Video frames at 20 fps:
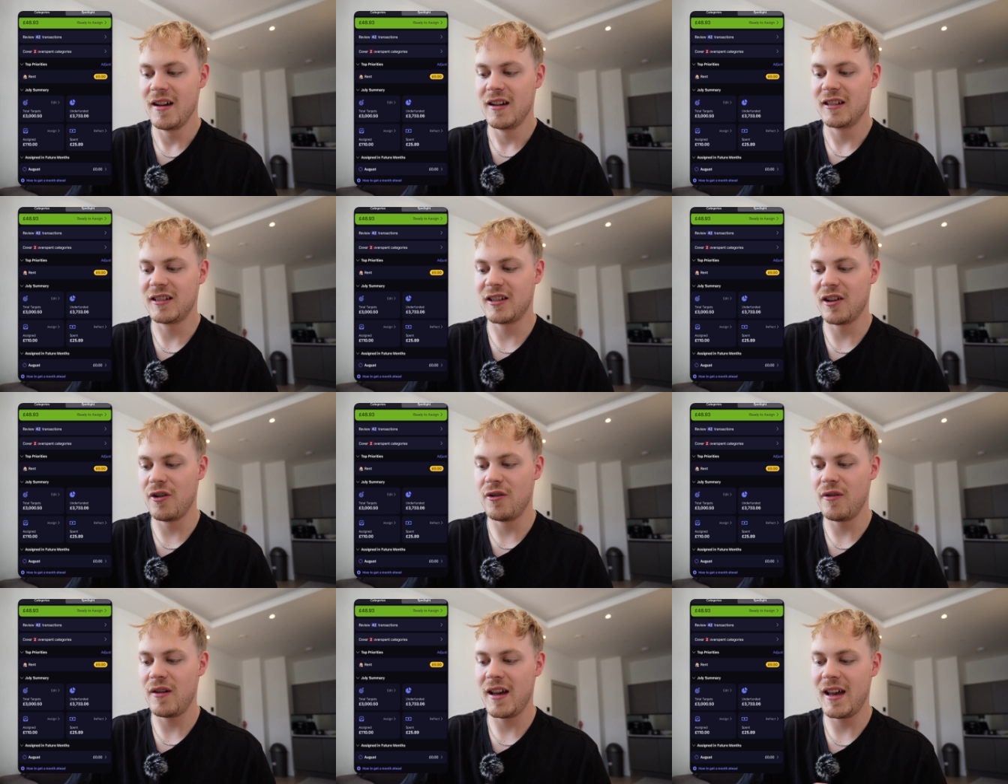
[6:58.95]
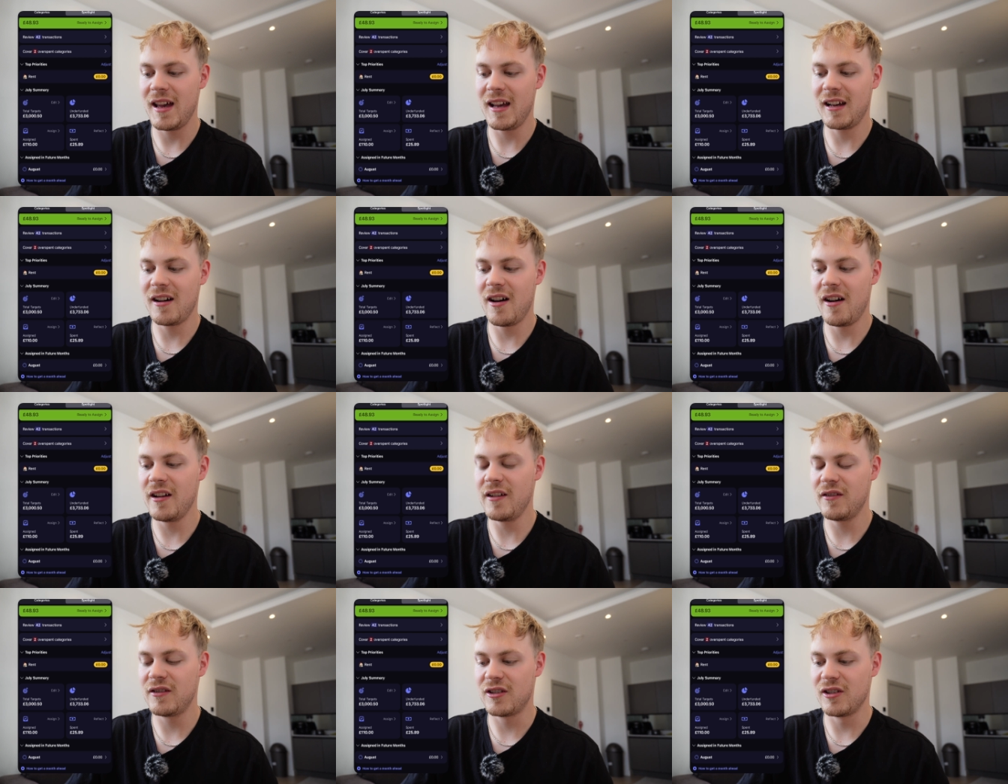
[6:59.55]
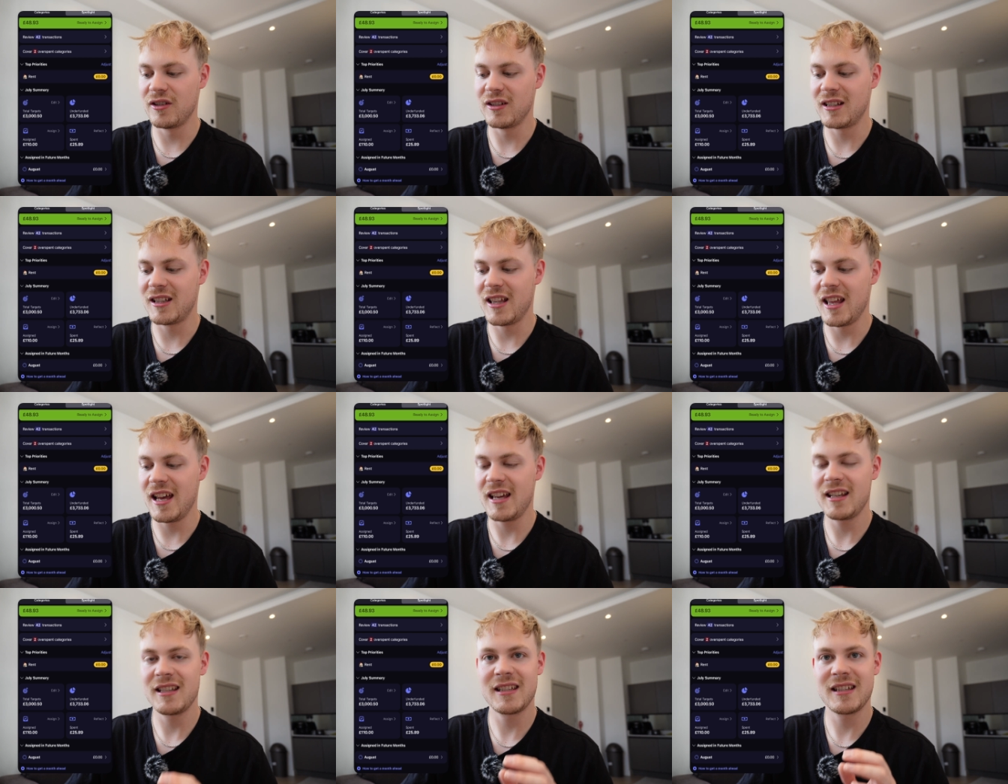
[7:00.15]
So it kind of does
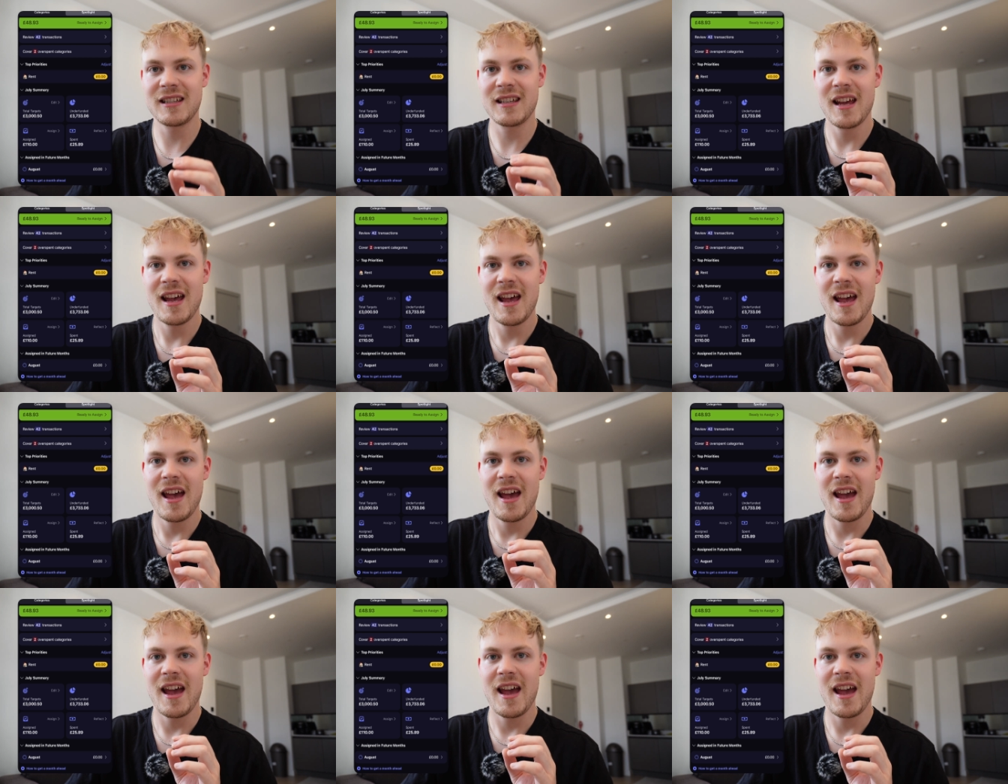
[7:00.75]
this